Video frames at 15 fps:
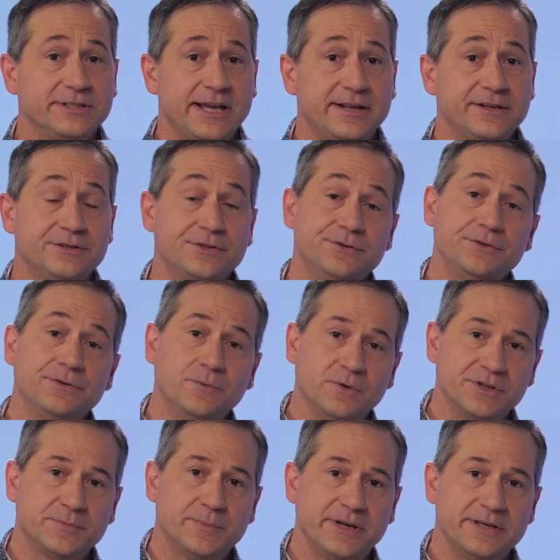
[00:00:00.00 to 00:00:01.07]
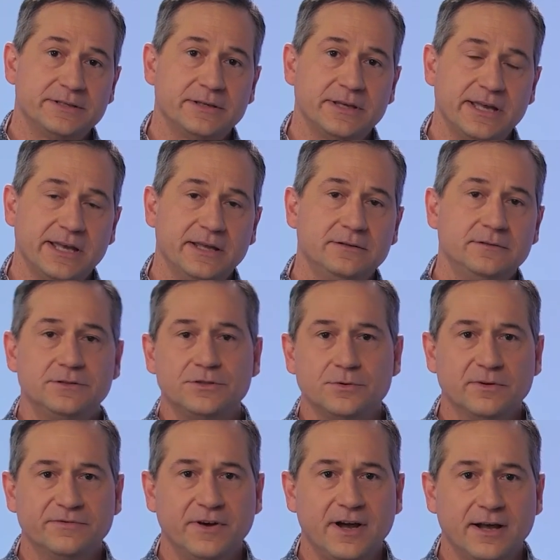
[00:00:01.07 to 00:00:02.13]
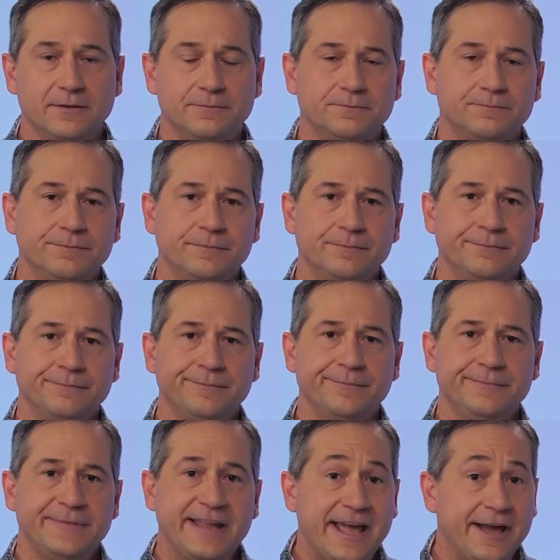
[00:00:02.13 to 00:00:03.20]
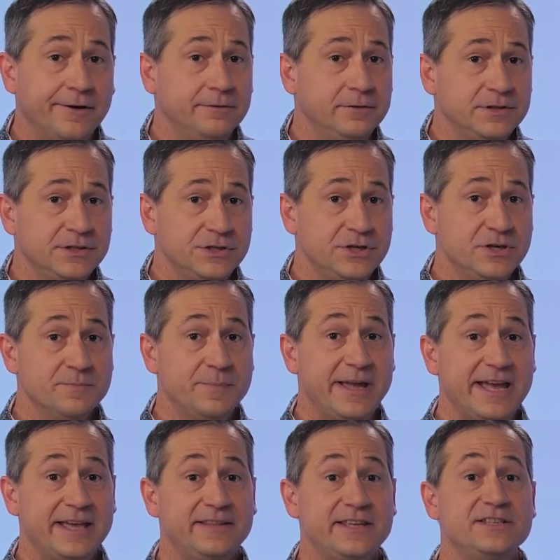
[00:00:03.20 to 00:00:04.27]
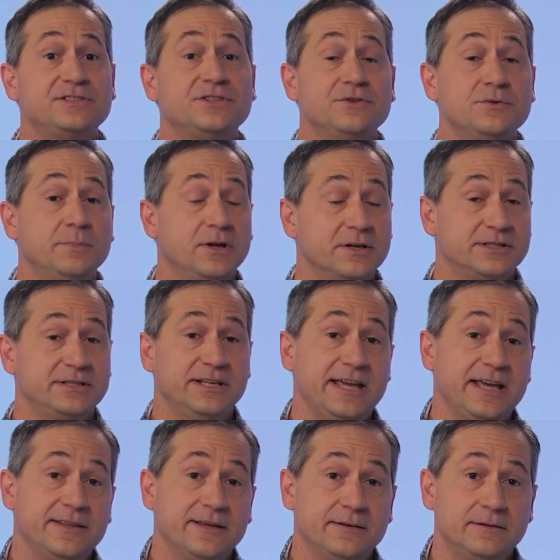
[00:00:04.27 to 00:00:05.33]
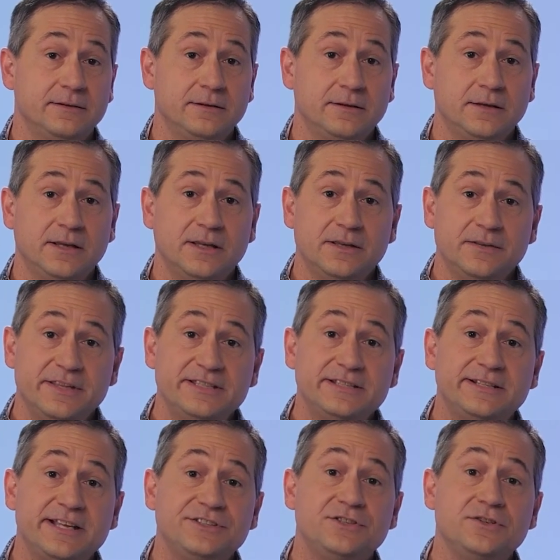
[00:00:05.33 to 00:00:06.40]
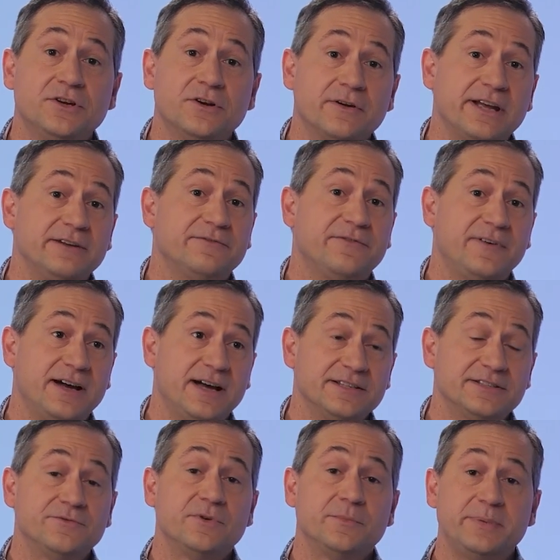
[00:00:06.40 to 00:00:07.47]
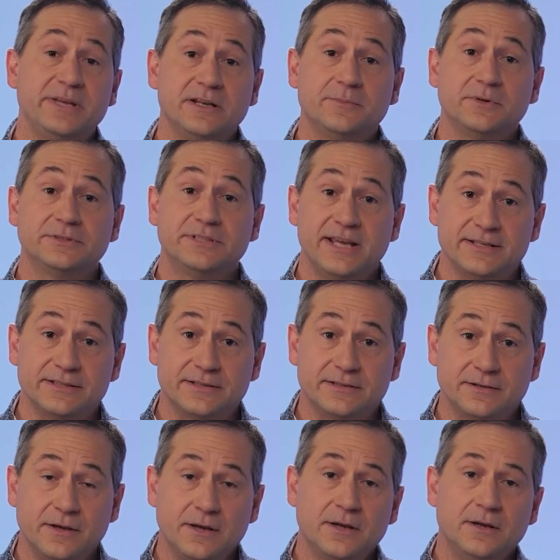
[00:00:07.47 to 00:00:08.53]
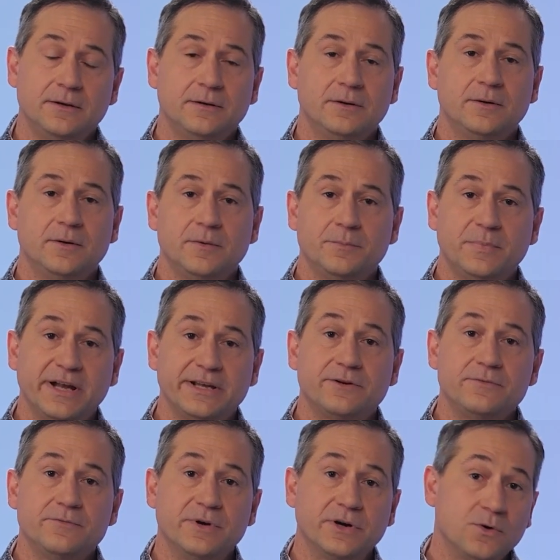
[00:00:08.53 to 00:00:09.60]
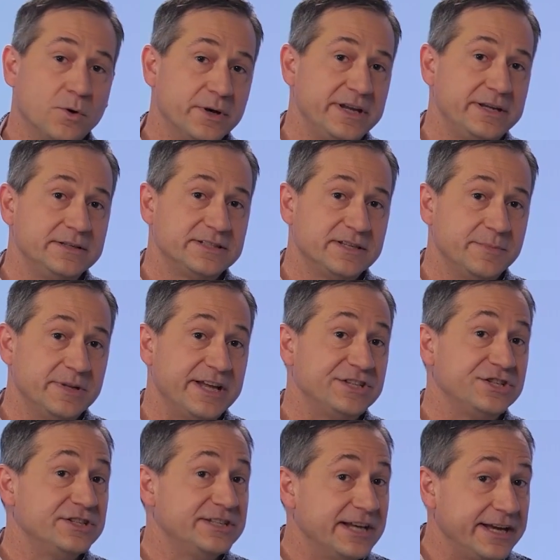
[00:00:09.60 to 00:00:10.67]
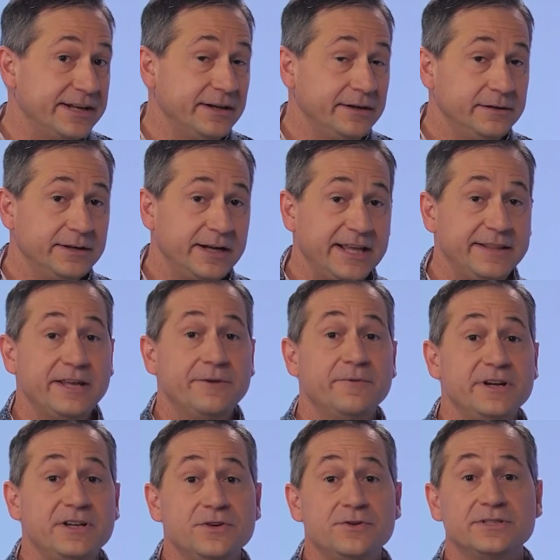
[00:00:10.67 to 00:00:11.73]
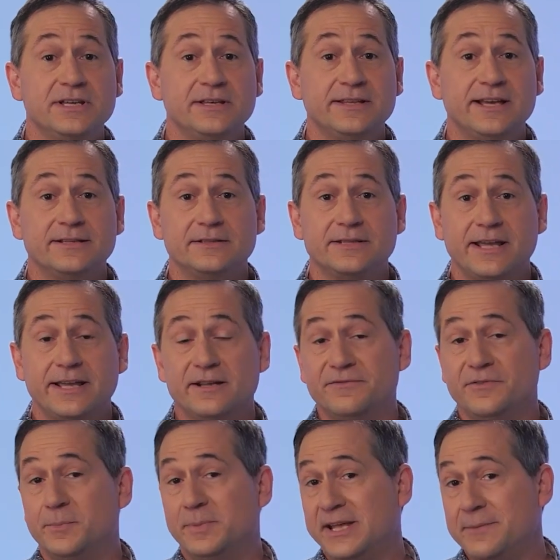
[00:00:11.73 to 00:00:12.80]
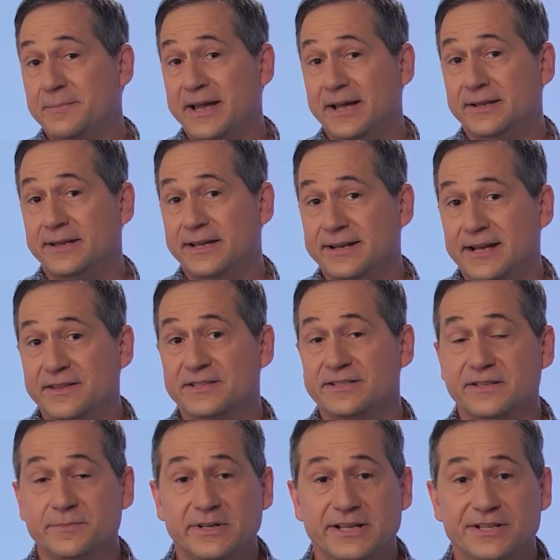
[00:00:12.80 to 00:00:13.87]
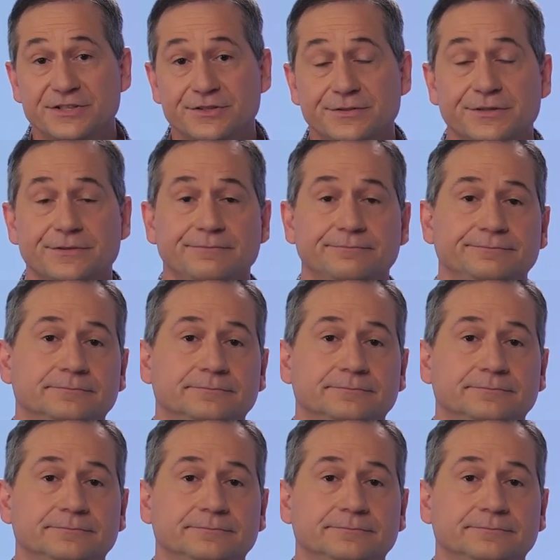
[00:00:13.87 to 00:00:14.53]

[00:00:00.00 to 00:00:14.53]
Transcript: data to the workspace and to a file. Now, you can pair these two blocks together. This lets you create fast and repeatable tests by recording simulation data and then reusing that data for playback in other simulations.